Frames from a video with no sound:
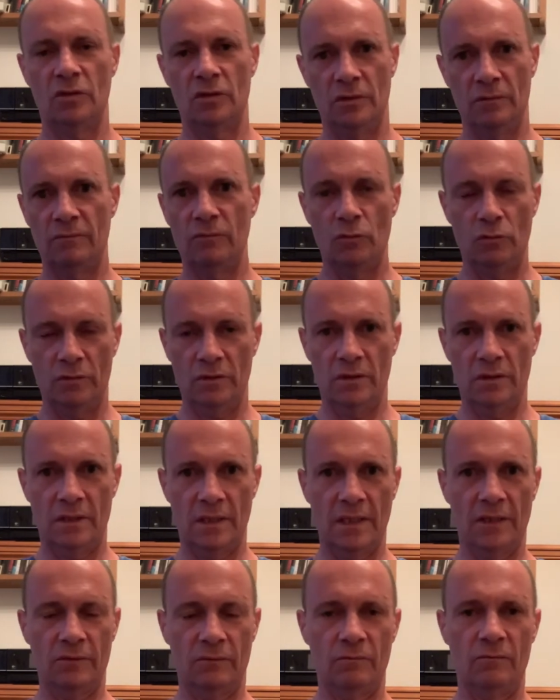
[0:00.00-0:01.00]

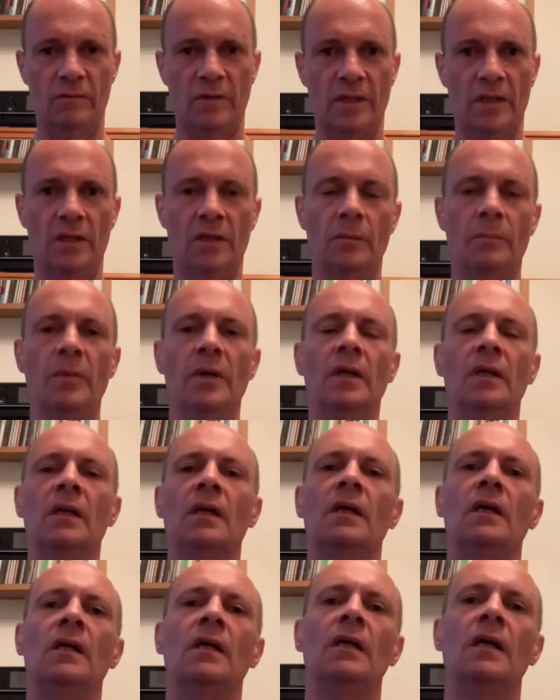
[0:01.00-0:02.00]
400,000 fund, but
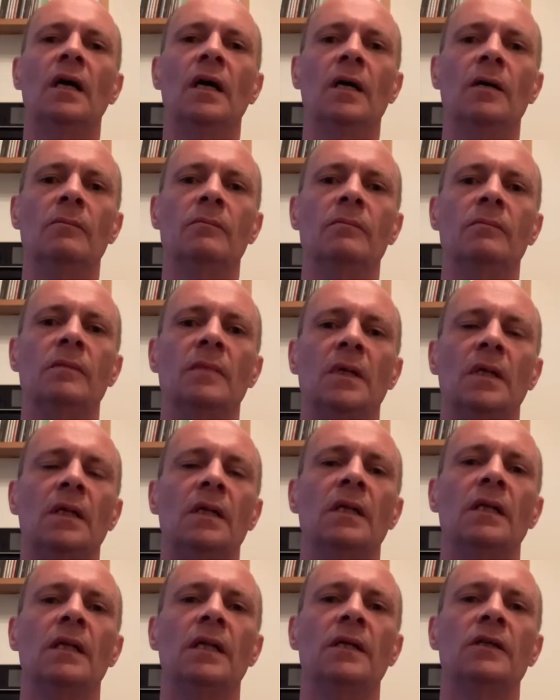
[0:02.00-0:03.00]

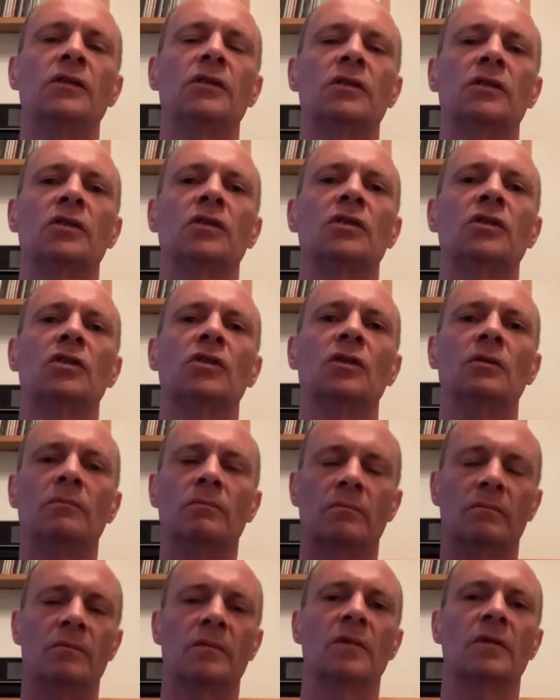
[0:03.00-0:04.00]
let's just
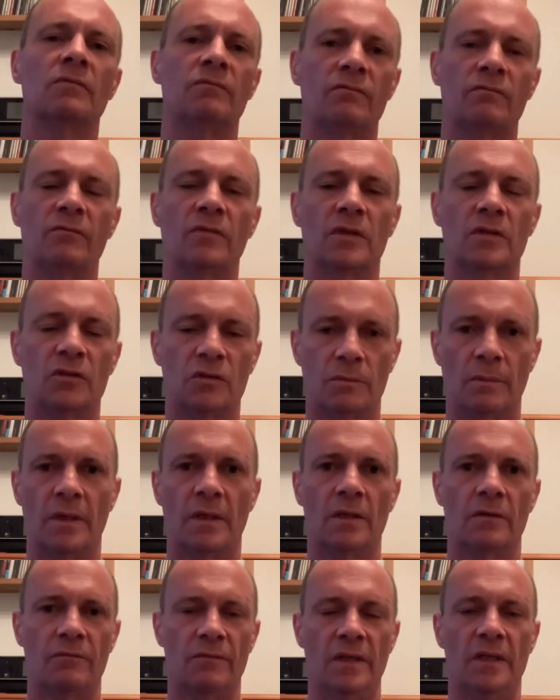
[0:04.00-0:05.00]
assume to
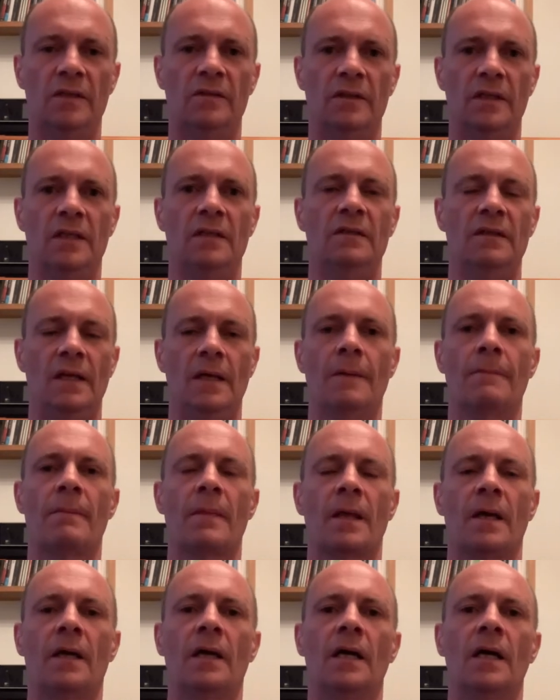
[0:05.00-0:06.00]
make the figures easier.
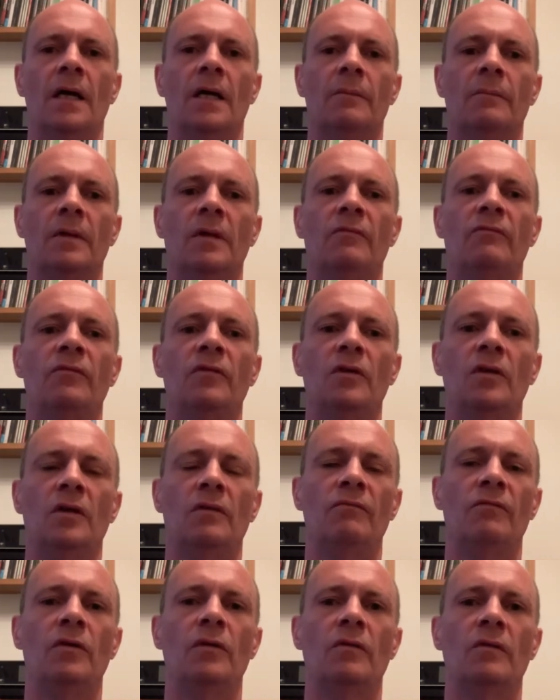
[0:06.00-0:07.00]

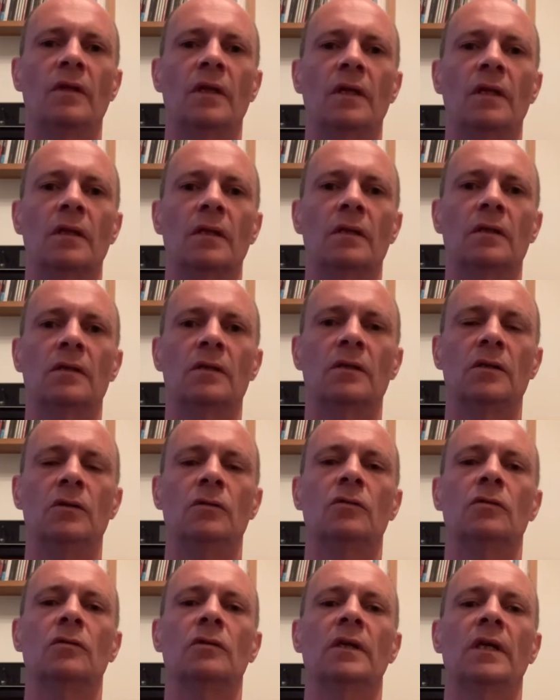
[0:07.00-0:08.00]
If you think that
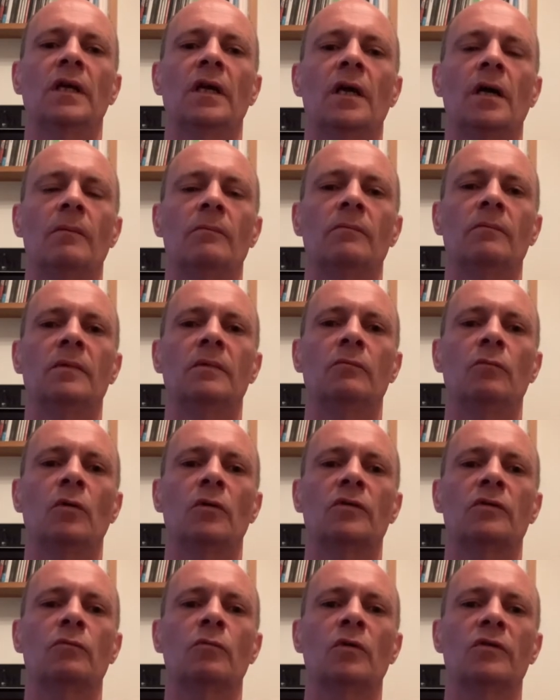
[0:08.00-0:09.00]
your income
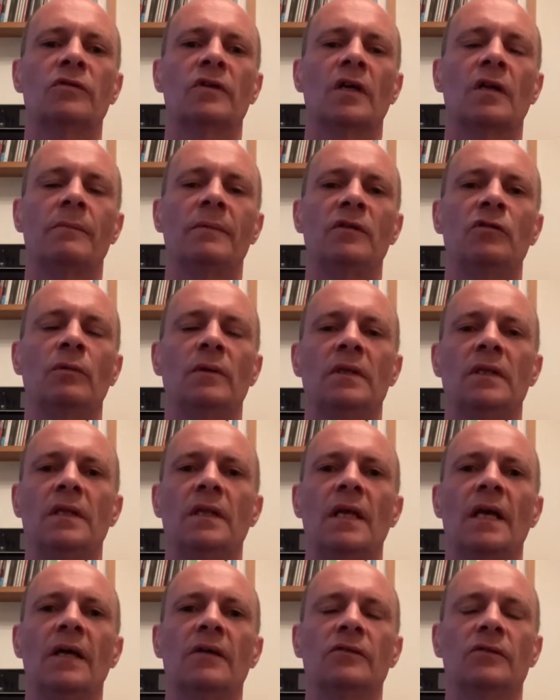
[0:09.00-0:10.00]
was going to be
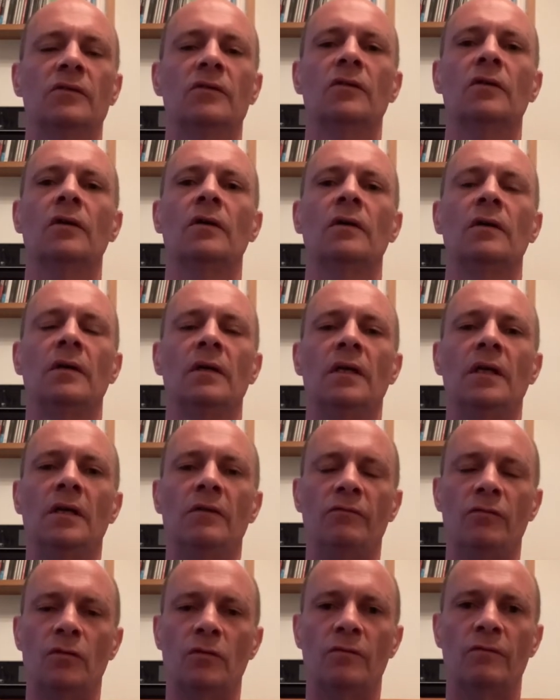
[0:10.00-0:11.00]
20,000,
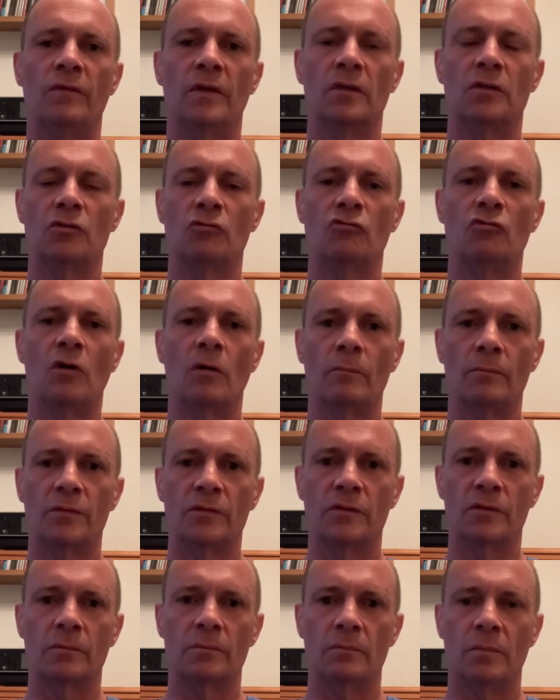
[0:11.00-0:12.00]
if your fund
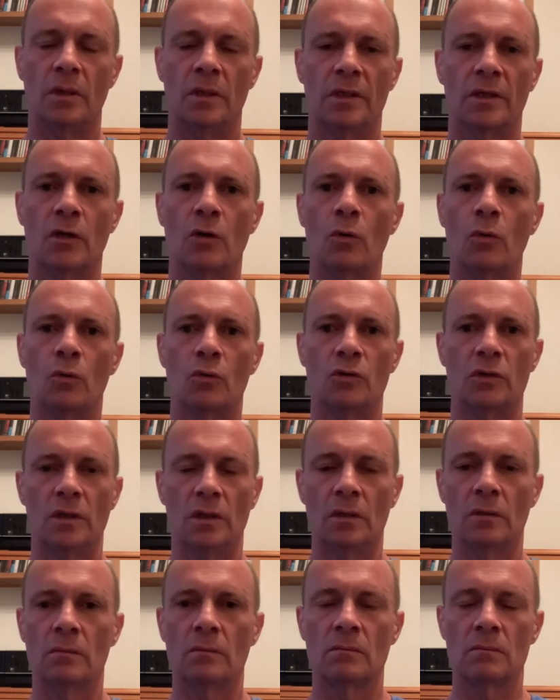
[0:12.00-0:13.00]
drops by a quarter,